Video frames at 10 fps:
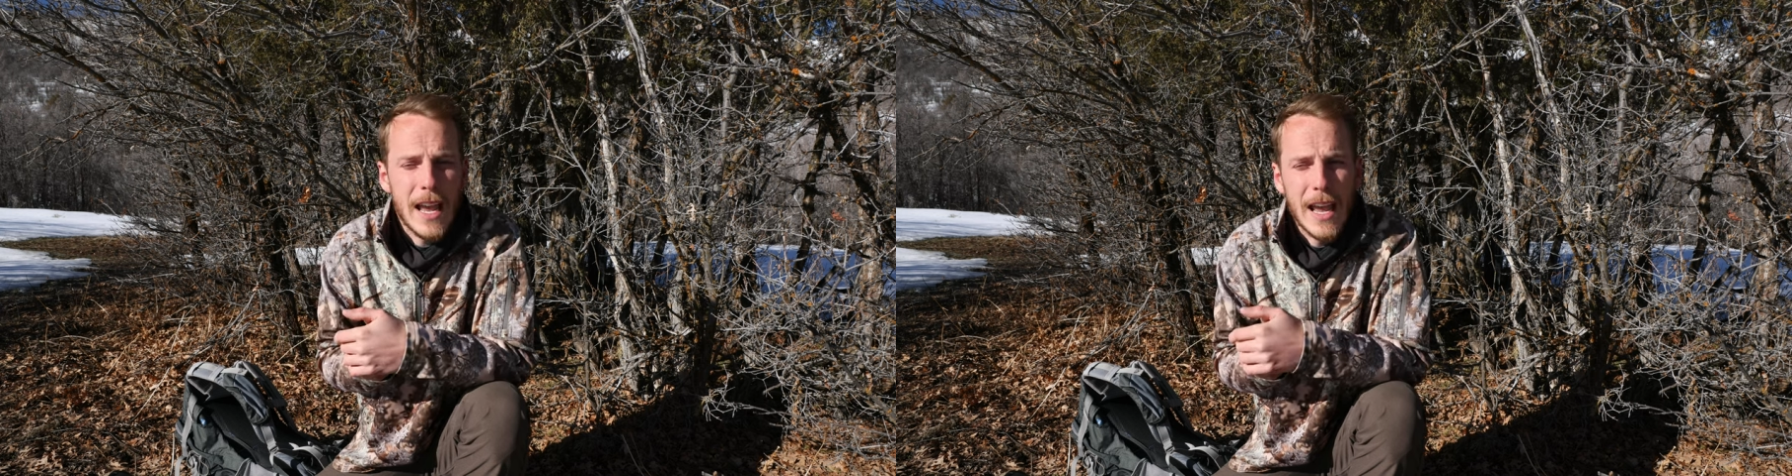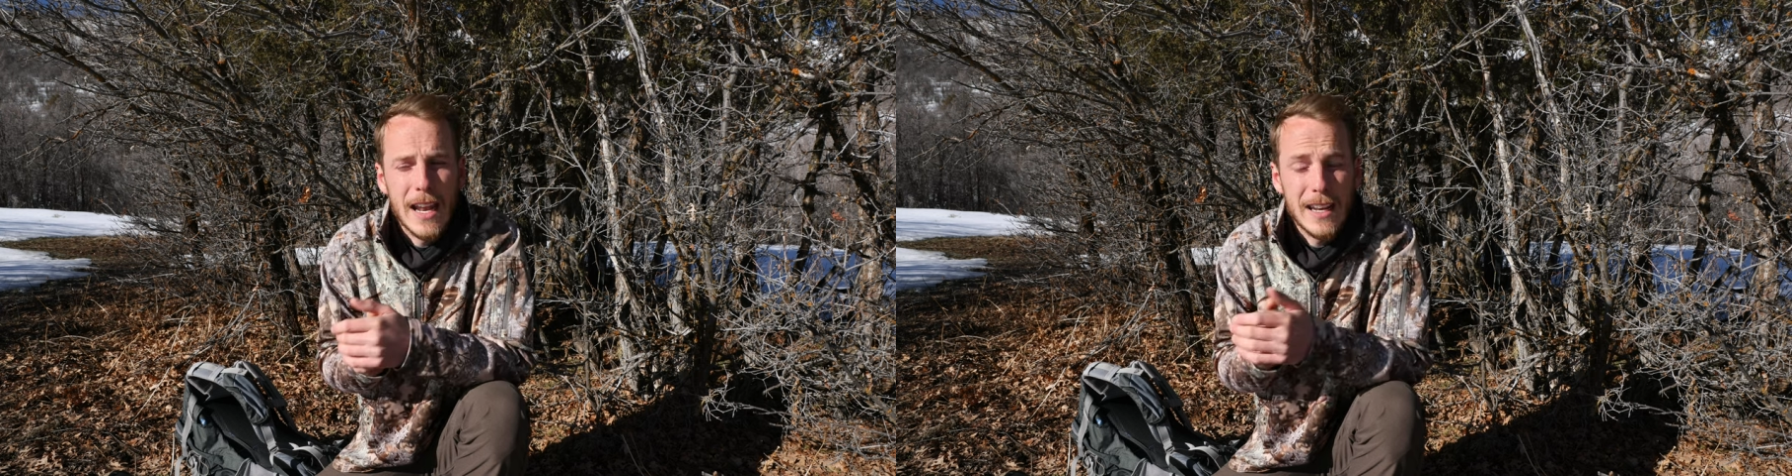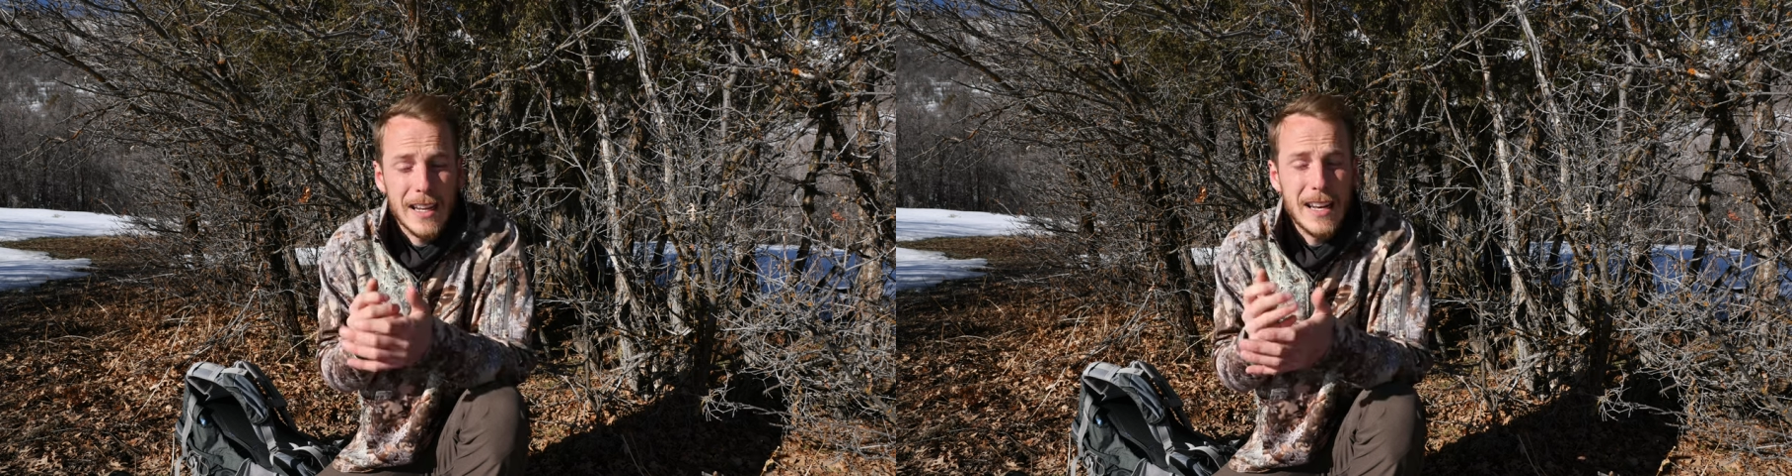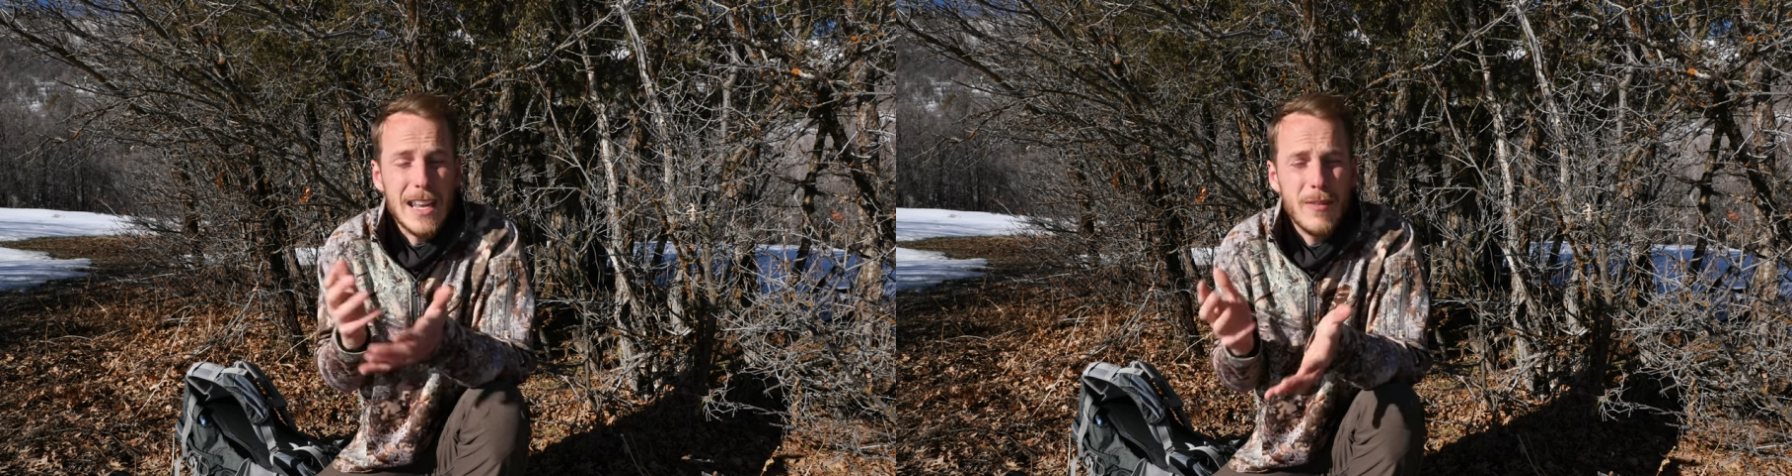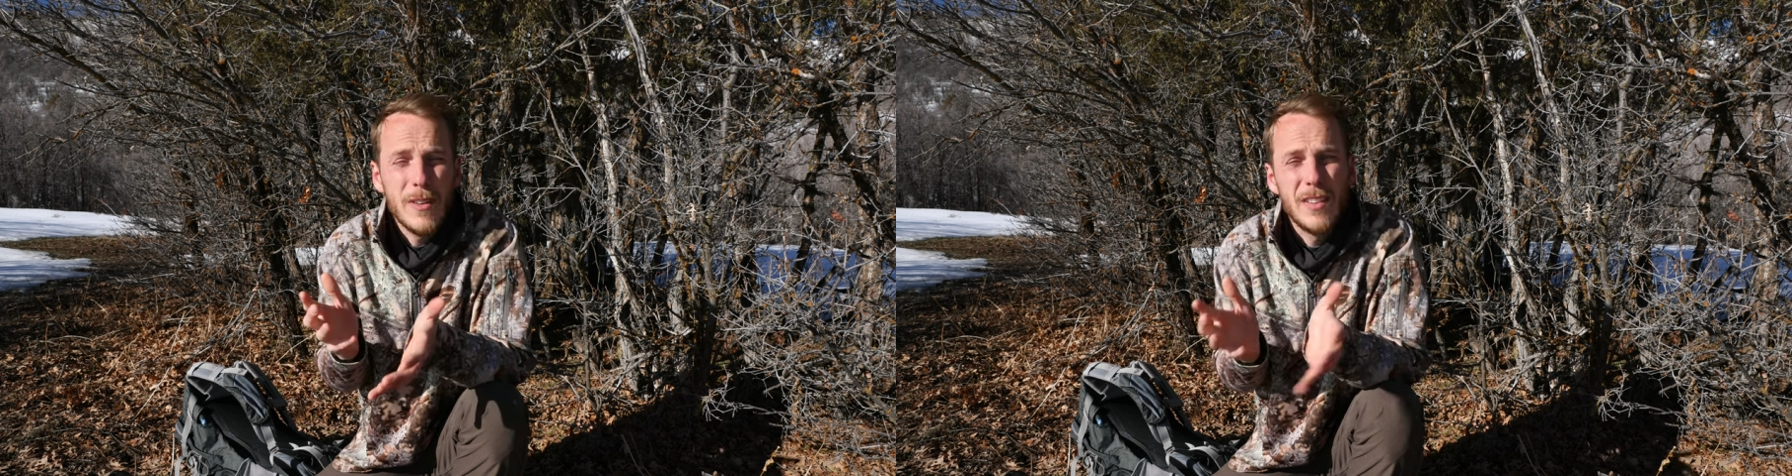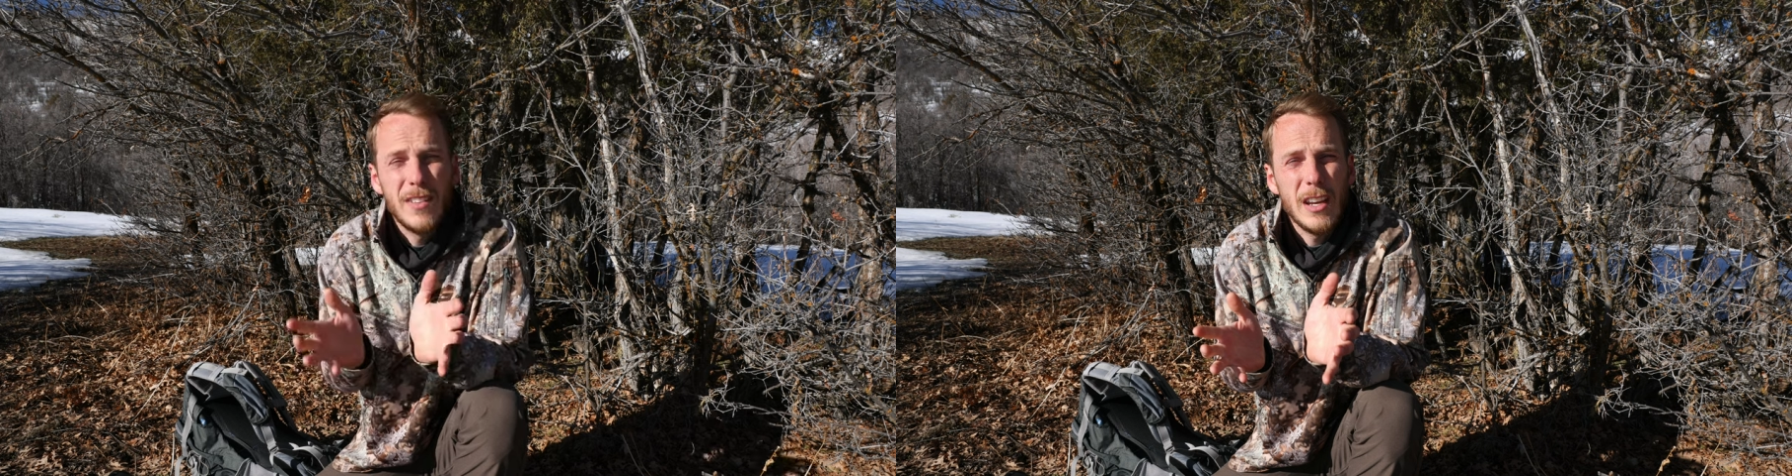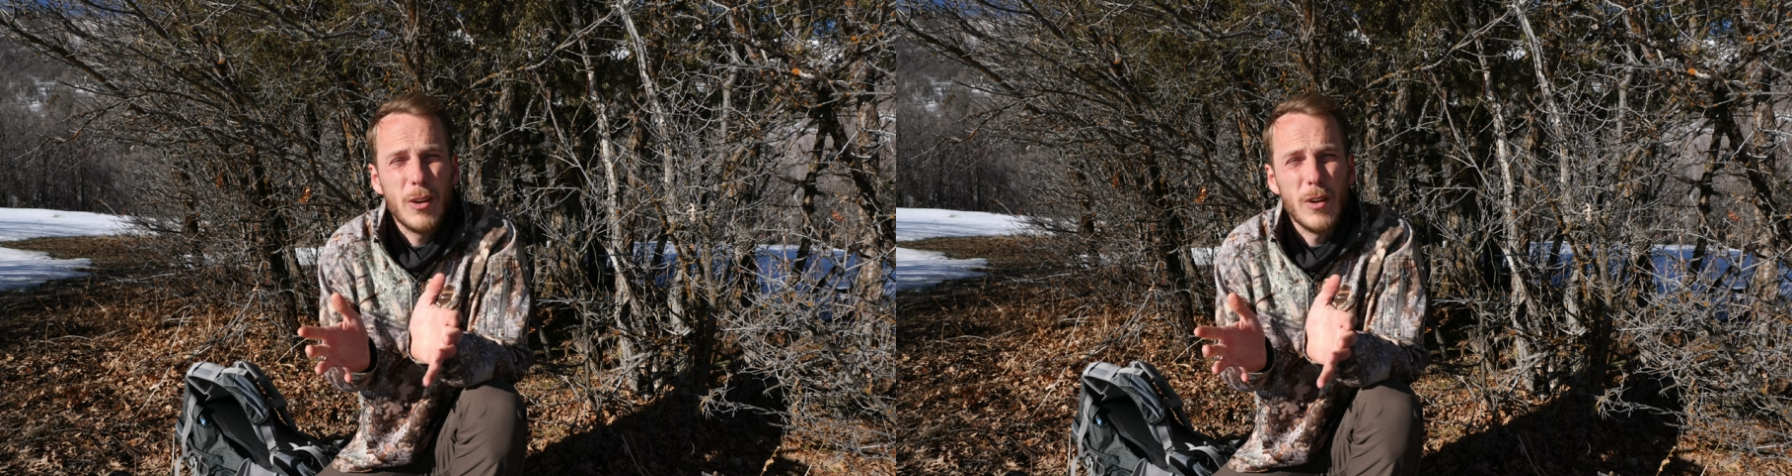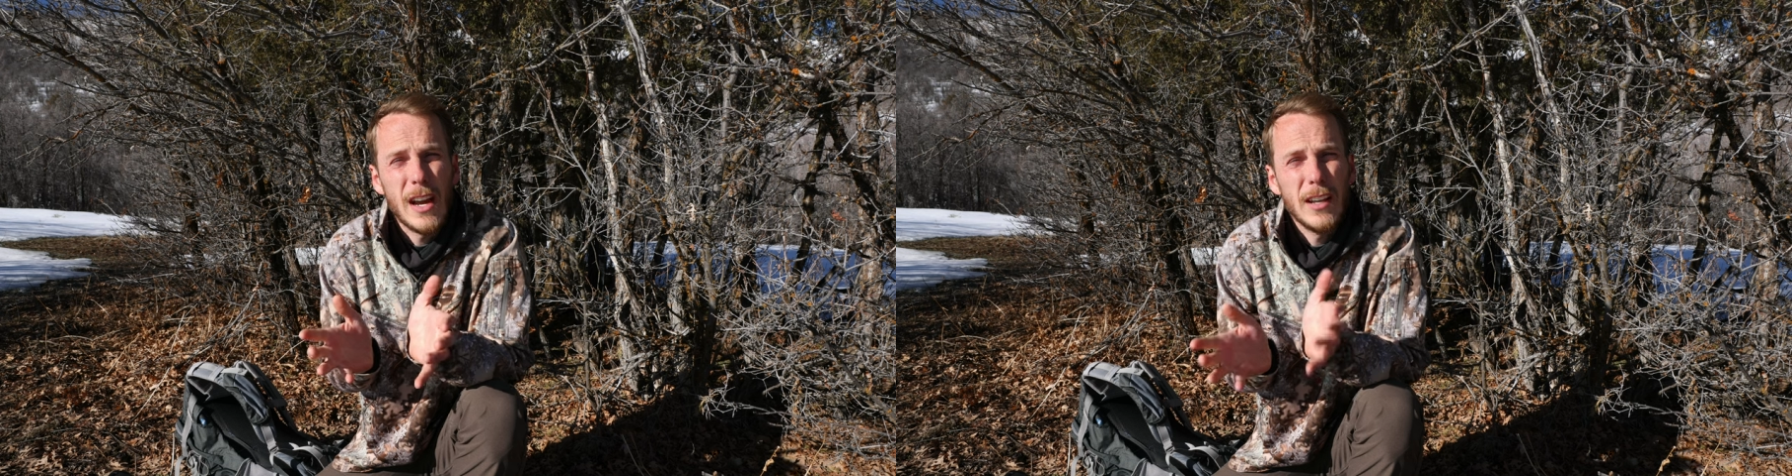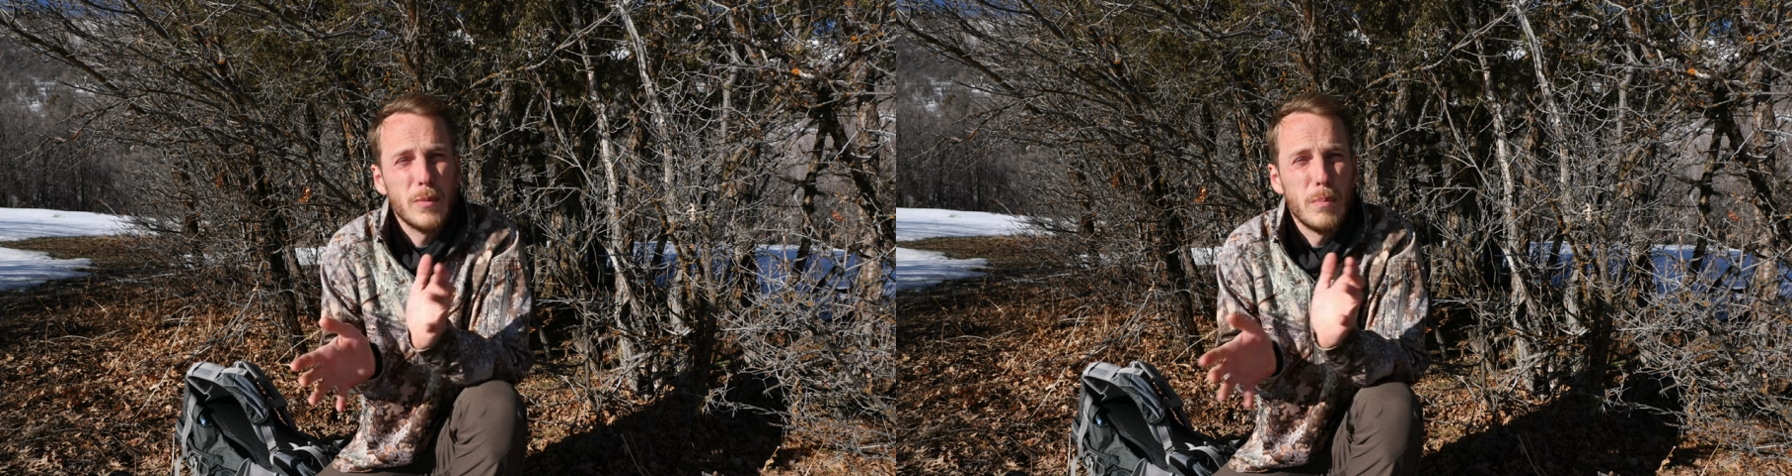and it can even synchronize